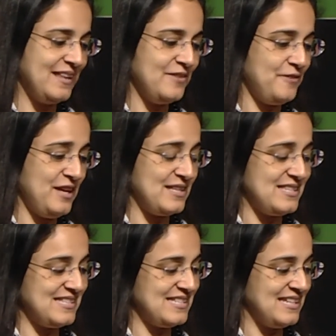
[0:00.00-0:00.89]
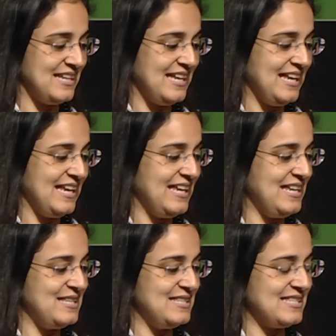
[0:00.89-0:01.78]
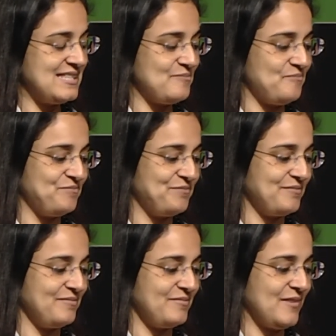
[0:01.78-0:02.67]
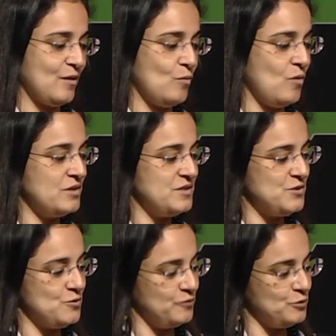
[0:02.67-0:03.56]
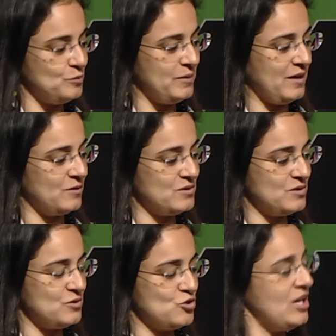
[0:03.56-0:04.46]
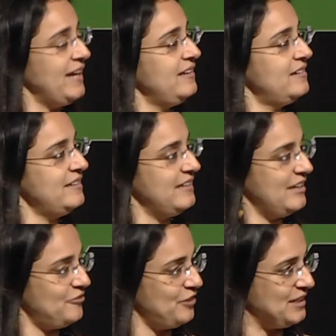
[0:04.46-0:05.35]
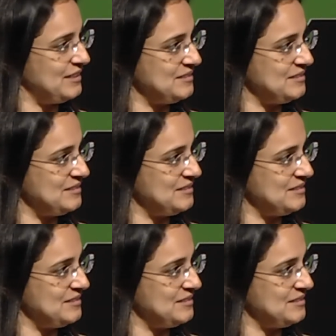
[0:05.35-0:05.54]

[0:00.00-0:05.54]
First is, what is your view about China in Africa?